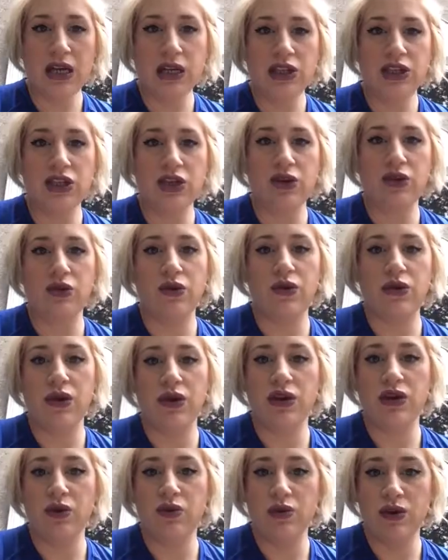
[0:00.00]
So
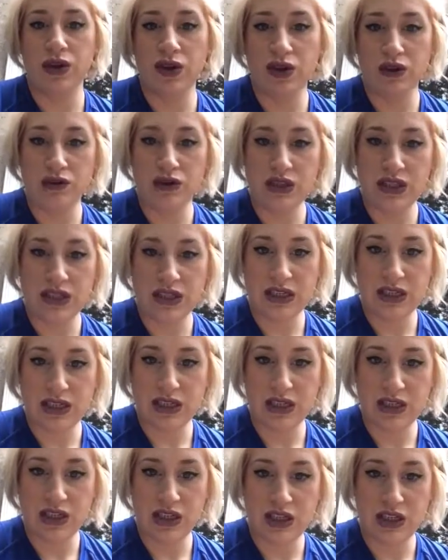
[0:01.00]
you would use
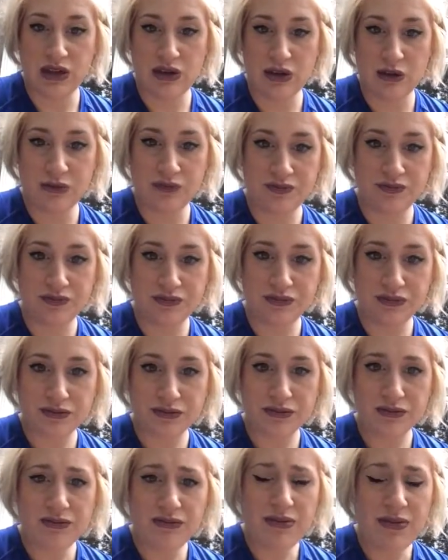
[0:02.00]
this to
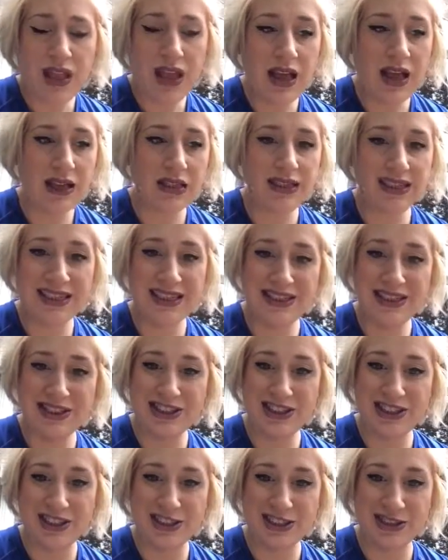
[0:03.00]

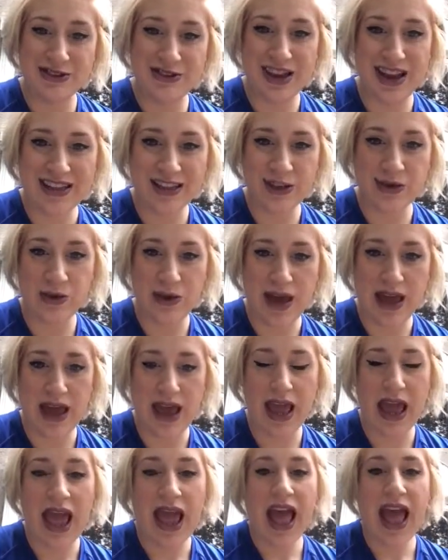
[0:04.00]
teach in a direct
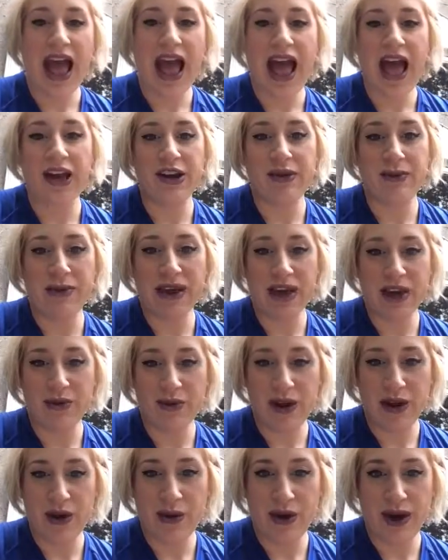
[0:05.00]
way how to make
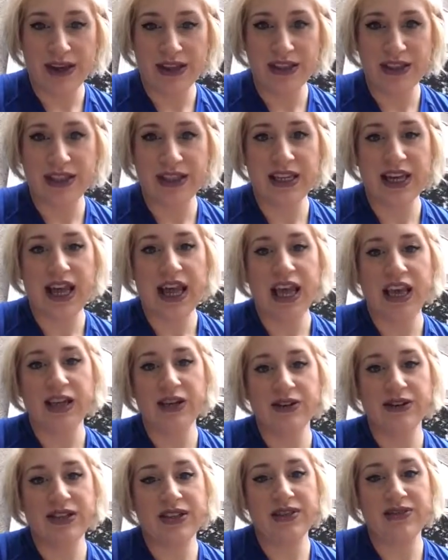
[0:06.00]
requests,
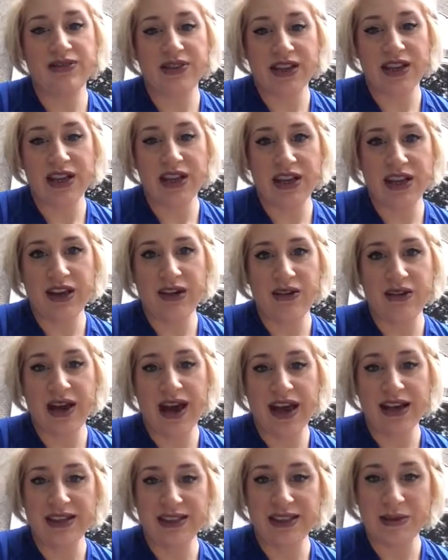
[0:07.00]
use the video
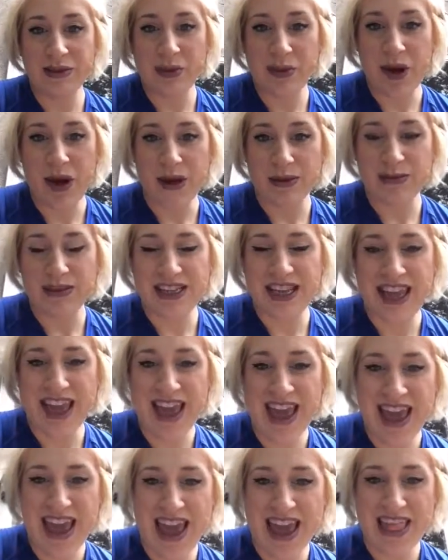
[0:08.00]
as a prompt,
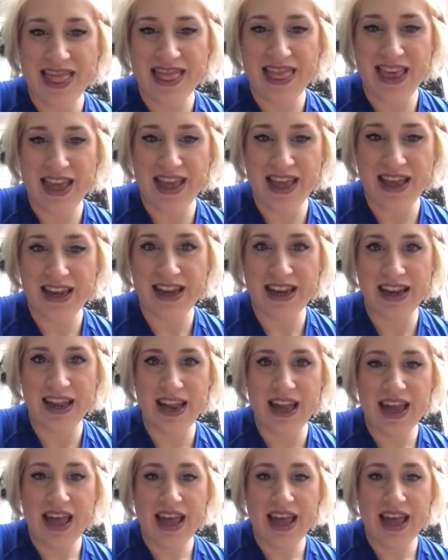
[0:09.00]
and then